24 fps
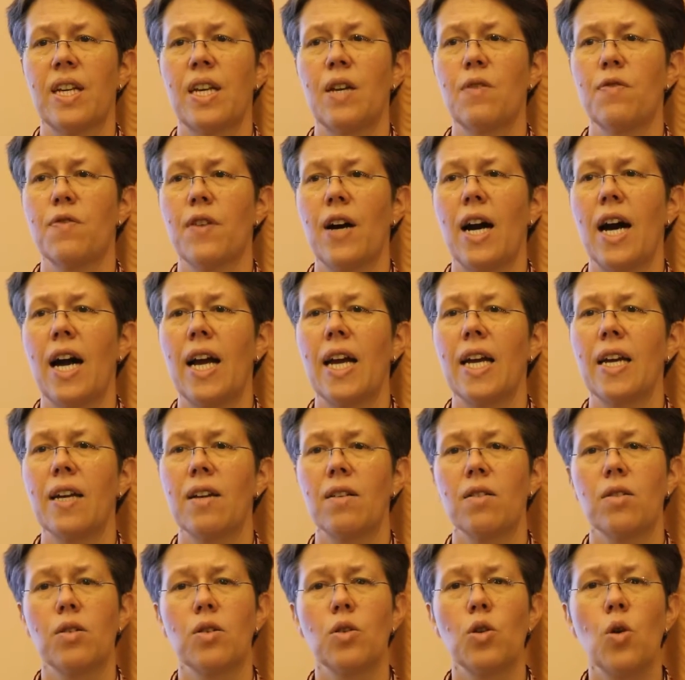If I
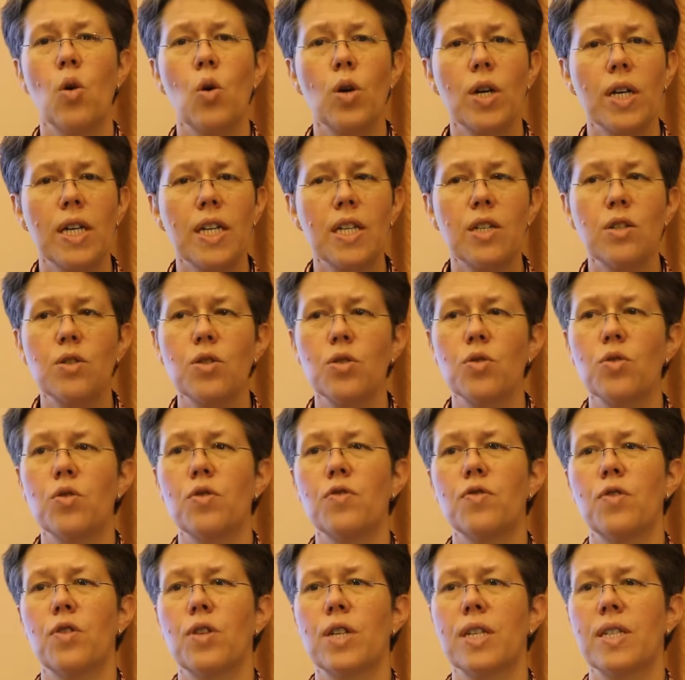look
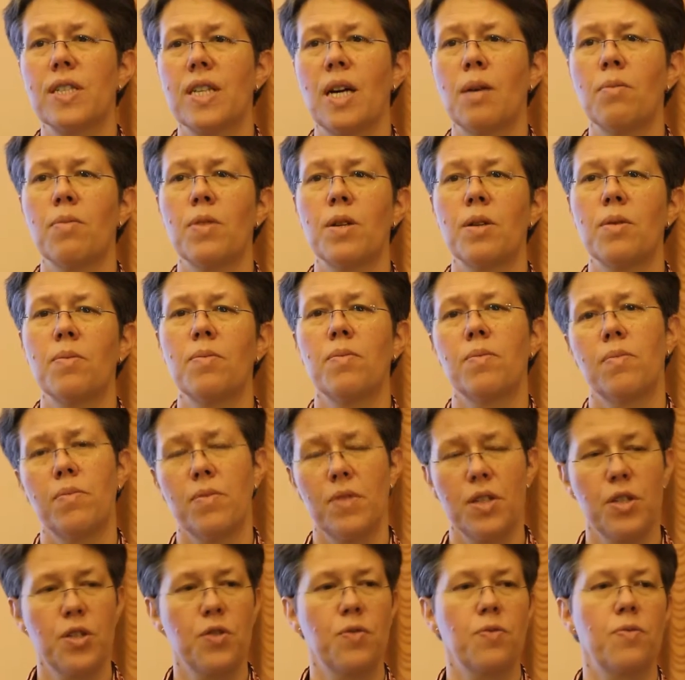into, for example,
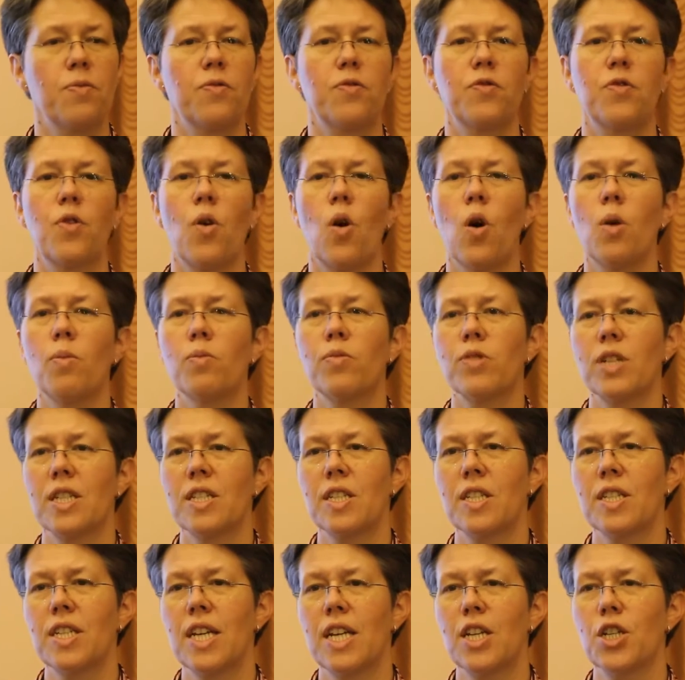this form
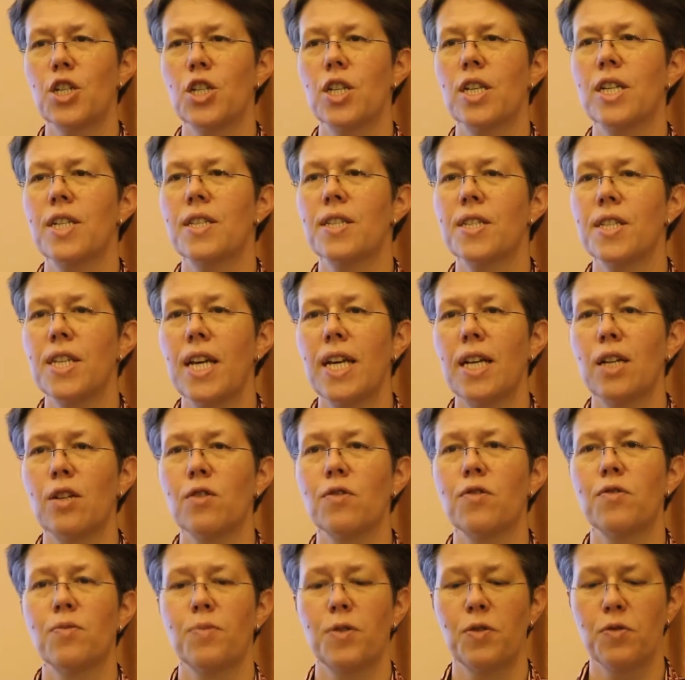presentational
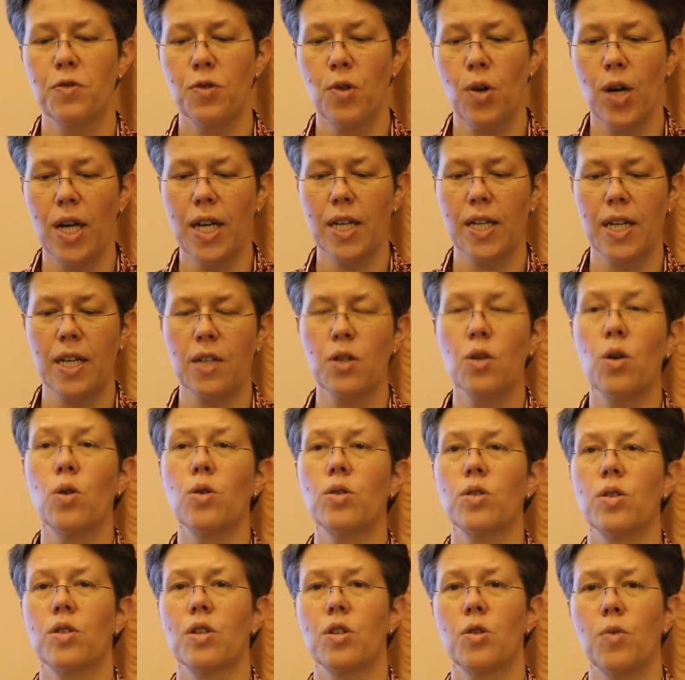itself, before I can
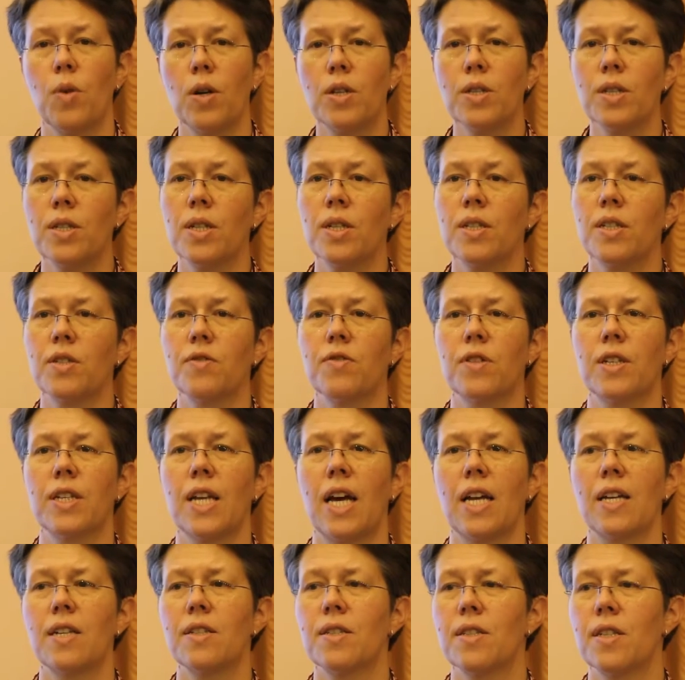go to the quantitative
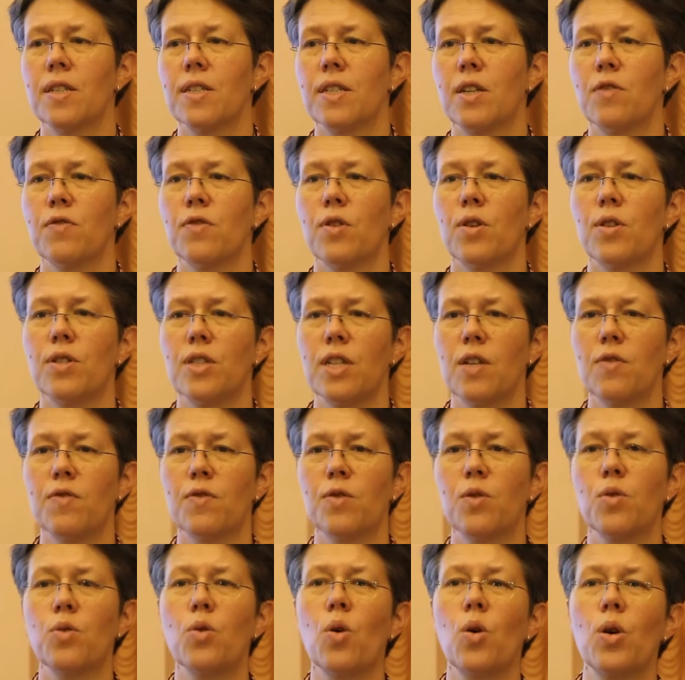analysis, I first have
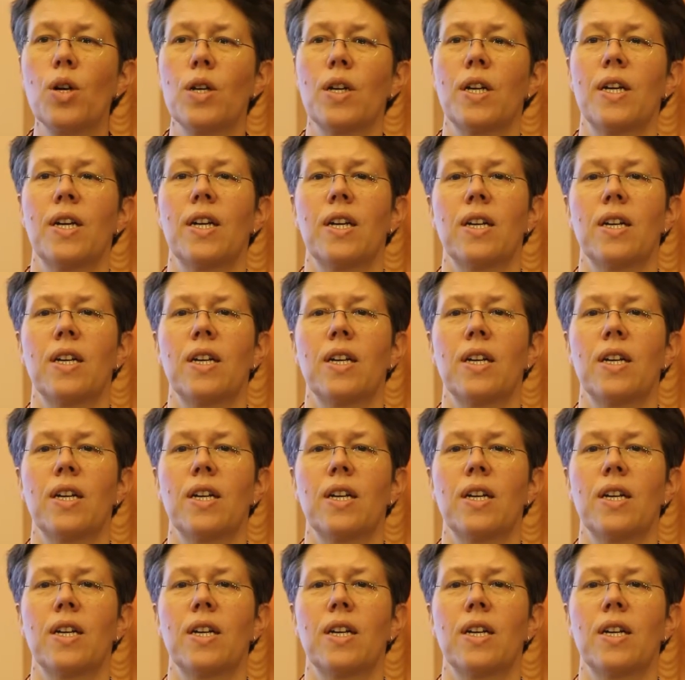to look,